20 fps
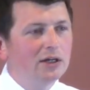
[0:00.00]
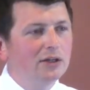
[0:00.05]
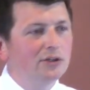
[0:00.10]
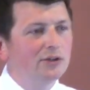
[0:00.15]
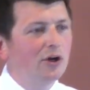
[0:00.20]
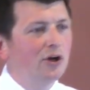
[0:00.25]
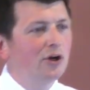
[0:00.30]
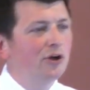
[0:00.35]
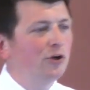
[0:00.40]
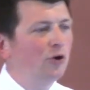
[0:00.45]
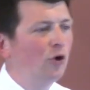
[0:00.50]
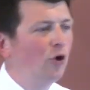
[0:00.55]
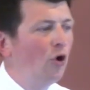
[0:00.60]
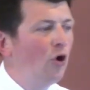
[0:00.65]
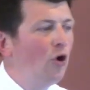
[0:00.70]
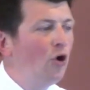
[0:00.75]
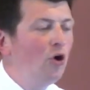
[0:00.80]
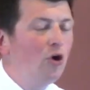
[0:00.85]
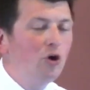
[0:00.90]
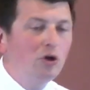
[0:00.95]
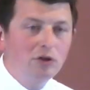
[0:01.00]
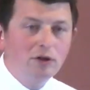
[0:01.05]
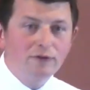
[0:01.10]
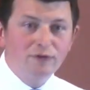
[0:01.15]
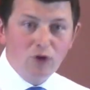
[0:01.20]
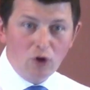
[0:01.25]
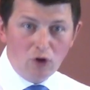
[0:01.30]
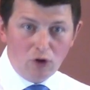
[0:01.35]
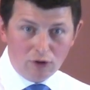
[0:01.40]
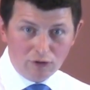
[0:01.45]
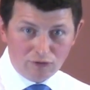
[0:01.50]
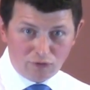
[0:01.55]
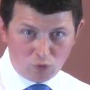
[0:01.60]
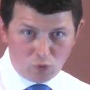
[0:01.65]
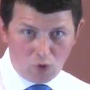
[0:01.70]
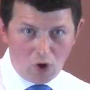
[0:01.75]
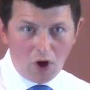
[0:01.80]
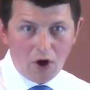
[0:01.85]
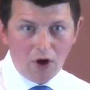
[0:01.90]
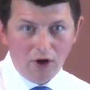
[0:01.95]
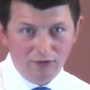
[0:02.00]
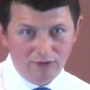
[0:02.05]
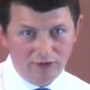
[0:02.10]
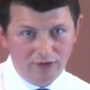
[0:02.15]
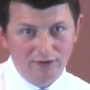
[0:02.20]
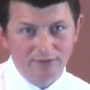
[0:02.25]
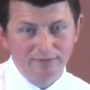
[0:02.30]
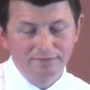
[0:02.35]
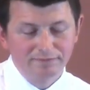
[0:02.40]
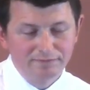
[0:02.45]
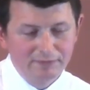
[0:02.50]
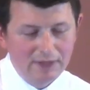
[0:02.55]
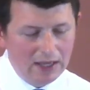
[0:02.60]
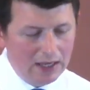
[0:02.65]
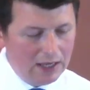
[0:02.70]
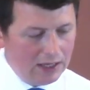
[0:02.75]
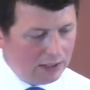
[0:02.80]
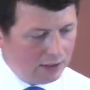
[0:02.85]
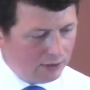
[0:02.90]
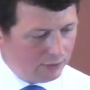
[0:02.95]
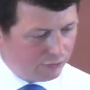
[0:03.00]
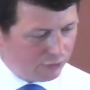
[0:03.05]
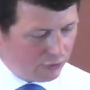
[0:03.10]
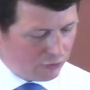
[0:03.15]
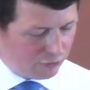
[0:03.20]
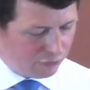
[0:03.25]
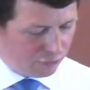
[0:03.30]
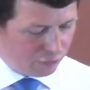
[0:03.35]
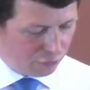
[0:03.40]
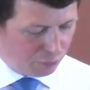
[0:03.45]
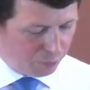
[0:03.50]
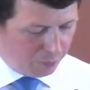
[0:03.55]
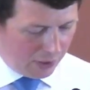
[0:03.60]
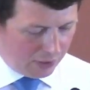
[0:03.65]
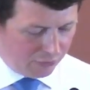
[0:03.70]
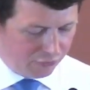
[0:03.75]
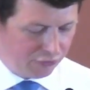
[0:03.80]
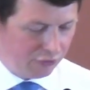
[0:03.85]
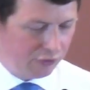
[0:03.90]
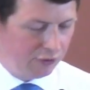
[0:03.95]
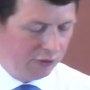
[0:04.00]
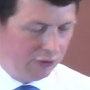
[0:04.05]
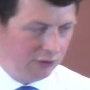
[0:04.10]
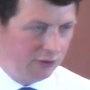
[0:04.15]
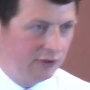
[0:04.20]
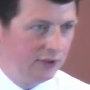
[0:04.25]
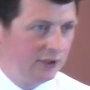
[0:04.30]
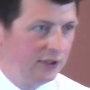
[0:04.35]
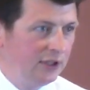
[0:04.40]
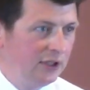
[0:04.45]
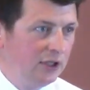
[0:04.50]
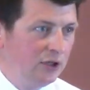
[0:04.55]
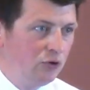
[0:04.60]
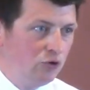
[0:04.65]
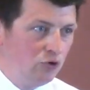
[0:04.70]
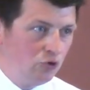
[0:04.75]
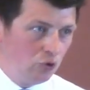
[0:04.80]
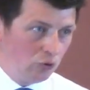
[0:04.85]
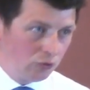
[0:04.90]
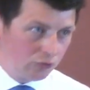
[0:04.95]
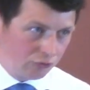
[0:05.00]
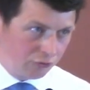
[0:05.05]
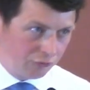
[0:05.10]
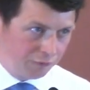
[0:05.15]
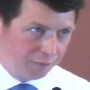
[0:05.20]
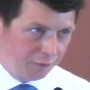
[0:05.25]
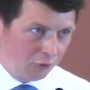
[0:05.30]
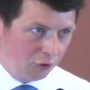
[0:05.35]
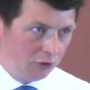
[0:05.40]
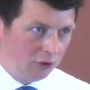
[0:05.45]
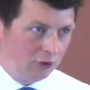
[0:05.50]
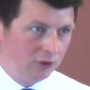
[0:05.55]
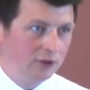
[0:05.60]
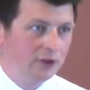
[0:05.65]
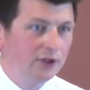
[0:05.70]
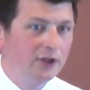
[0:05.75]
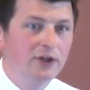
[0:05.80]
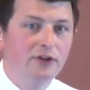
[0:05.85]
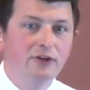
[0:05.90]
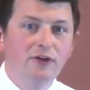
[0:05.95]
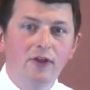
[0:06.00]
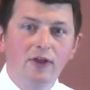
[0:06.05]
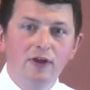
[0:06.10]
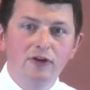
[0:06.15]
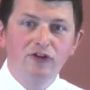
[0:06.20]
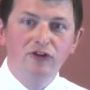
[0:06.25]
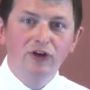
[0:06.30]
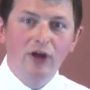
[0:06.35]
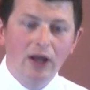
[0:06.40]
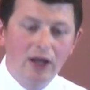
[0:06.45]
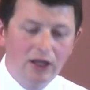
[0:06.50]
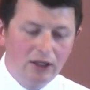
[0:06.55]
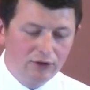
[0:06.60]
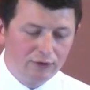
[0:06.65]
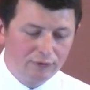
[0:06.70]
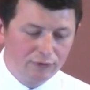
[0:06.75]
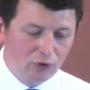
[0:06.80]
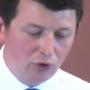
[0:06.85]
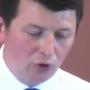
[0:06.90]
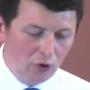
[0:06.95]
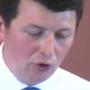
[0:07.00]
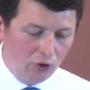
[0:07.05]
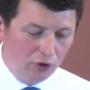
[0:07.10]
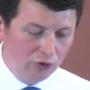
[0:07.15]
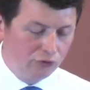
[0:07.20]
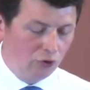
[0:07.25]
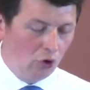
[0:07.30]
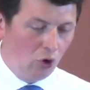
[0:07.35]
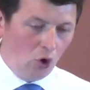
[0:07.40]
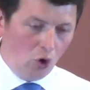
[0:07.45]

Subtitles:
Now, all of God's word is special, useful to the child of God.